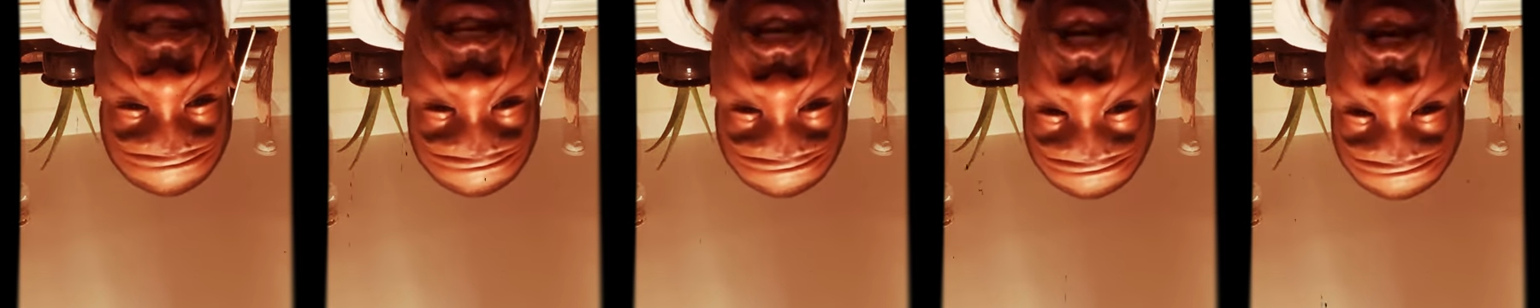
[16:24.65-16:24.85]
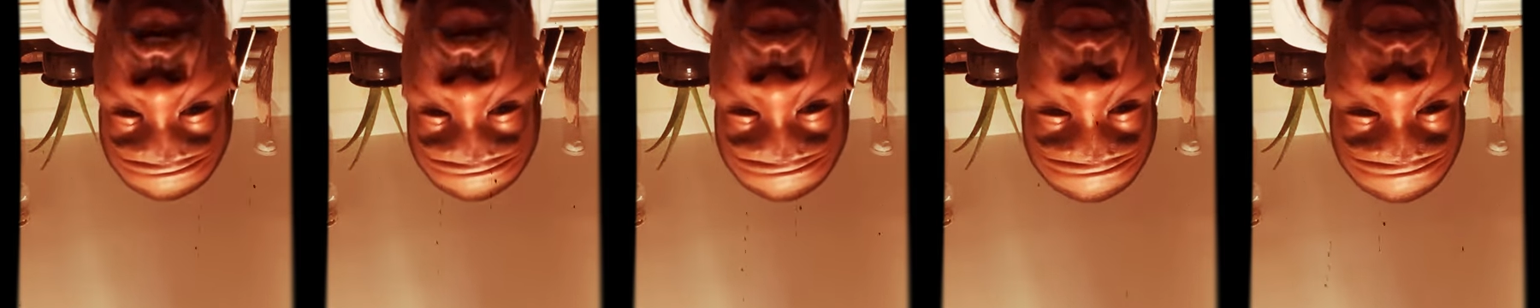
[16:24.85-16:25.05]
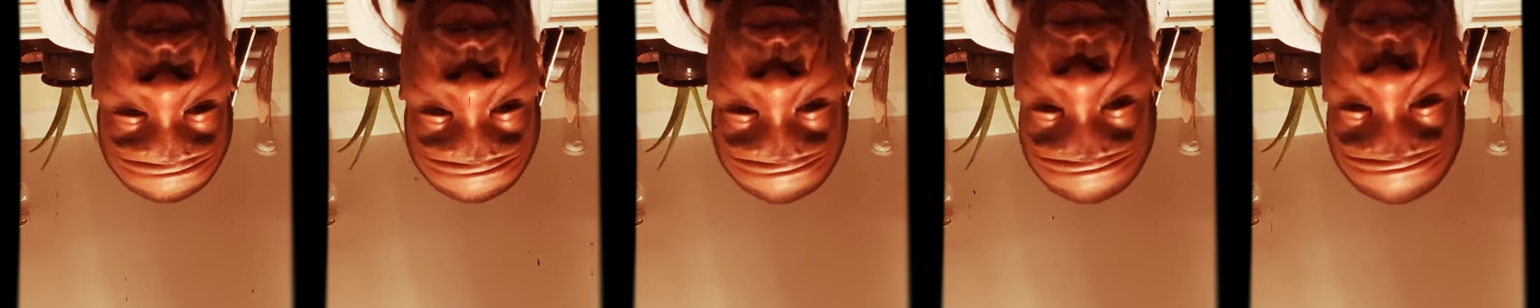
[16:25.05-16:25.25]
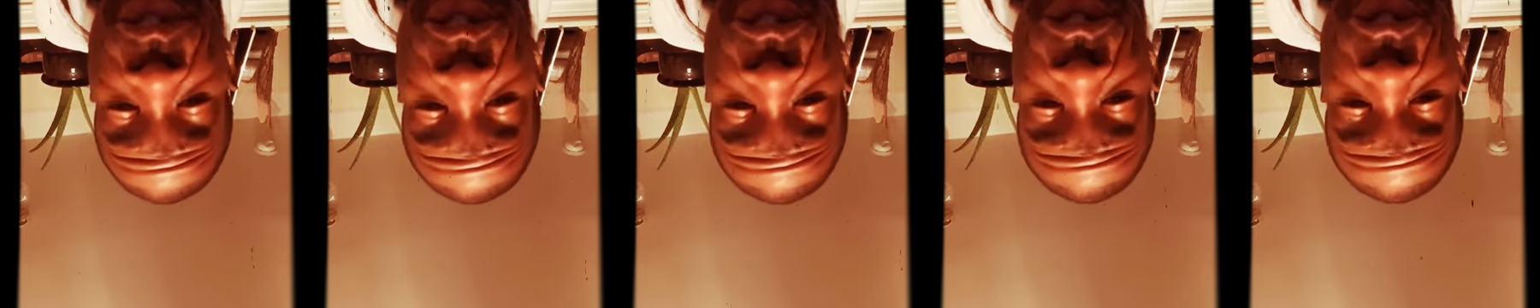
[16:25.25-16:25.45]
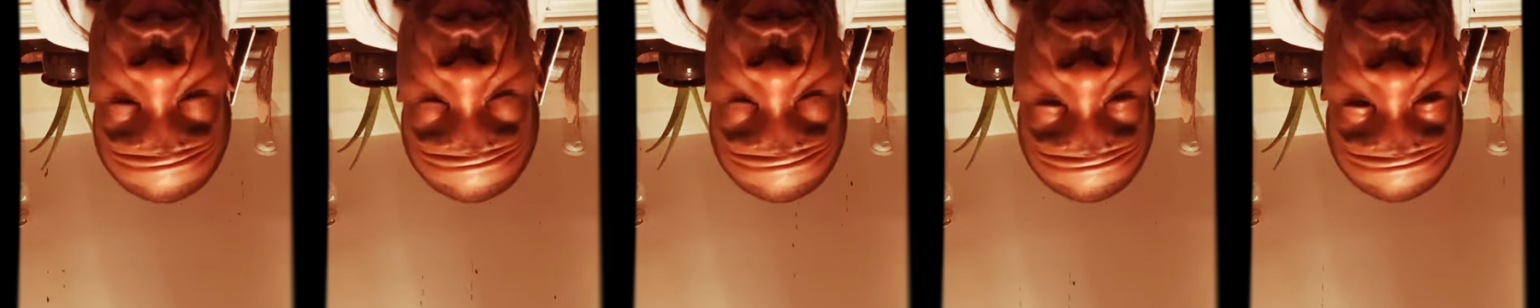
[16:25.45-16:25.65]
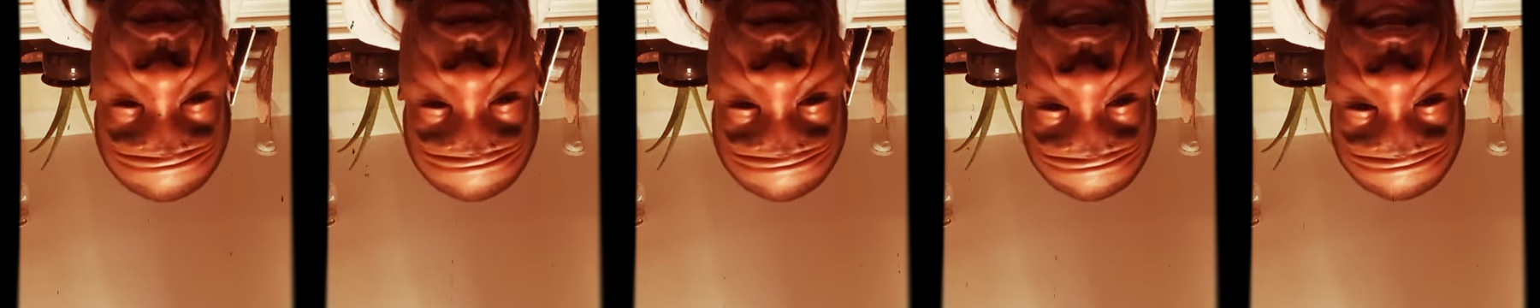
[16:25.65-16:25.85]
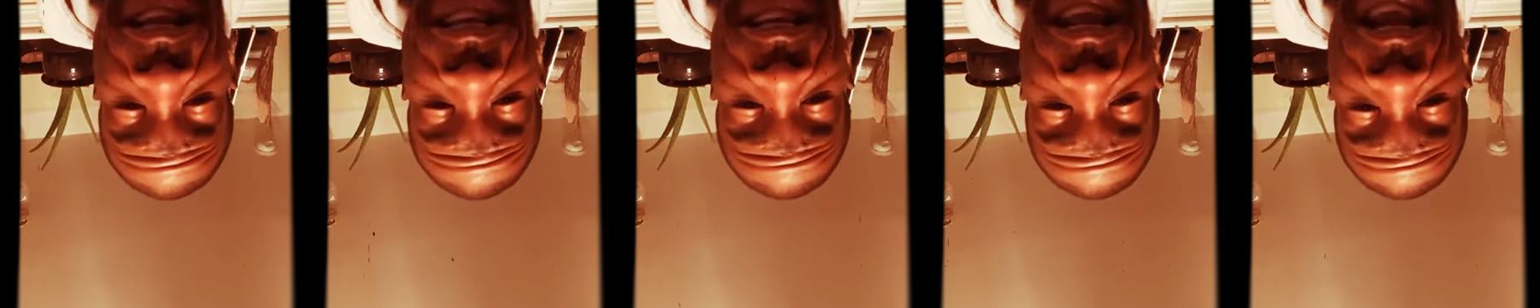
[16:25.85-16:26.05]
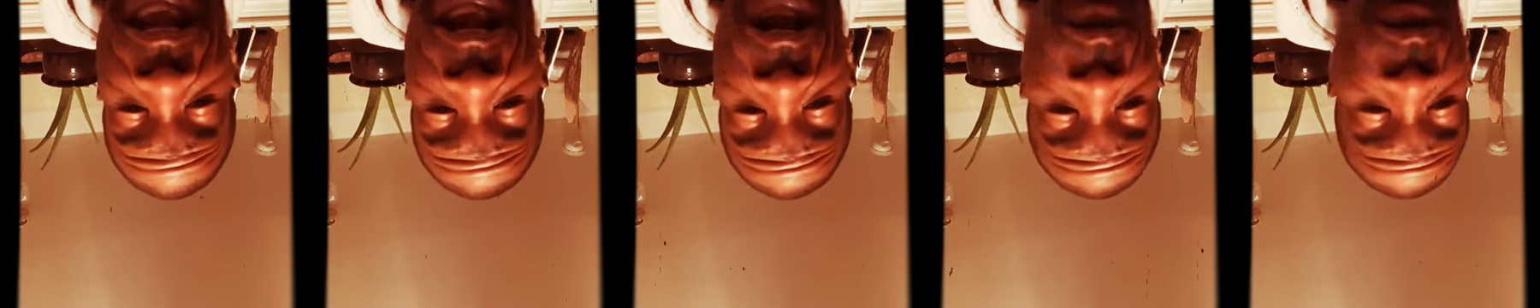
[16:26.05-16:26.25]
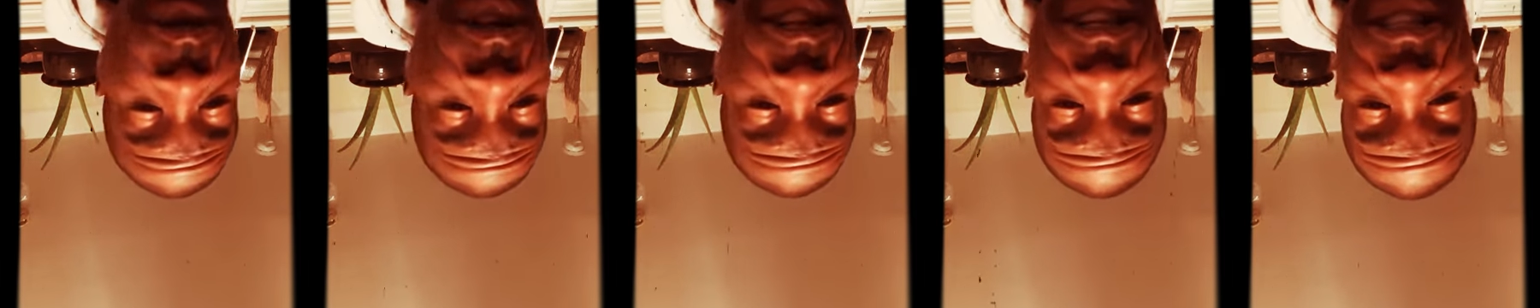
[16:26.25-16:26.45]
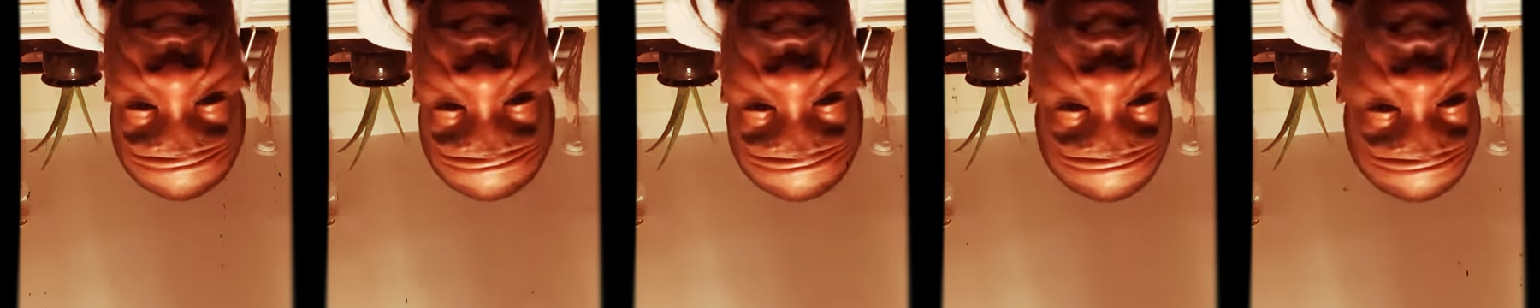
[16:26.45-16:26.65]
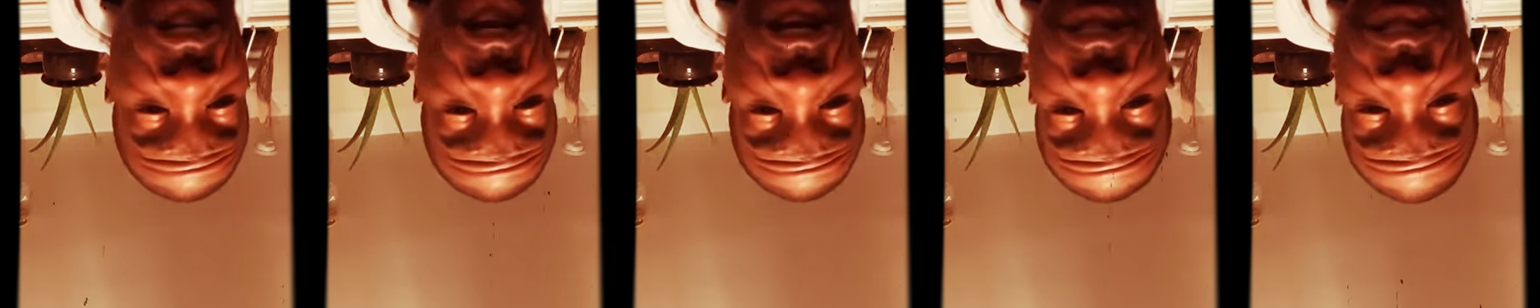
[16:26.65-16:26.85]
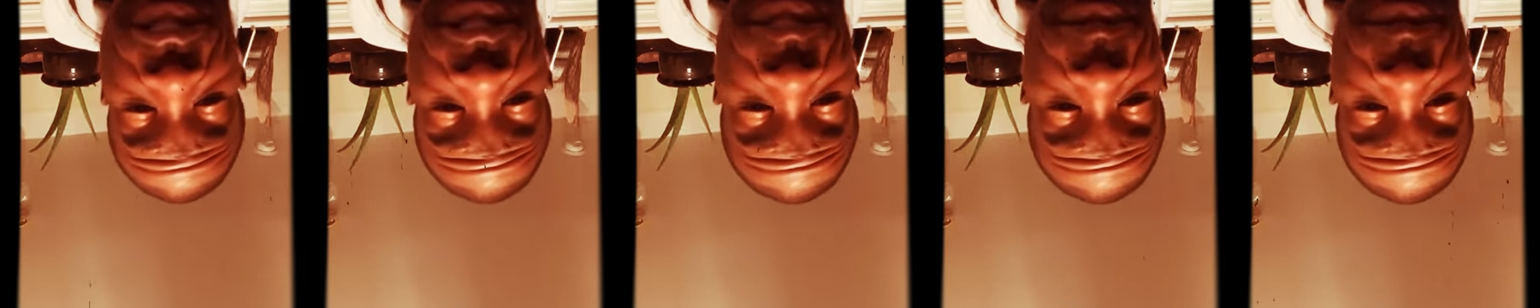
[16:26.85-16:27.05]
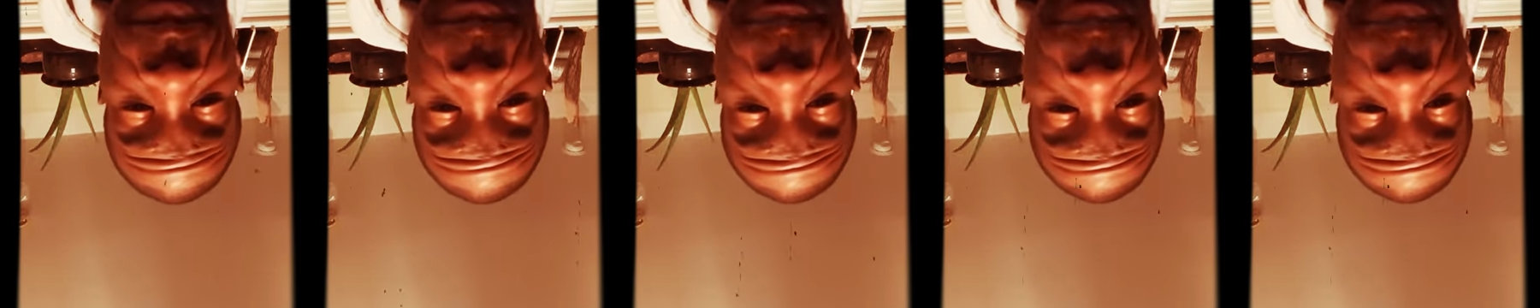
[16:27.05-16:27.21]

quit what you're doing right now and start something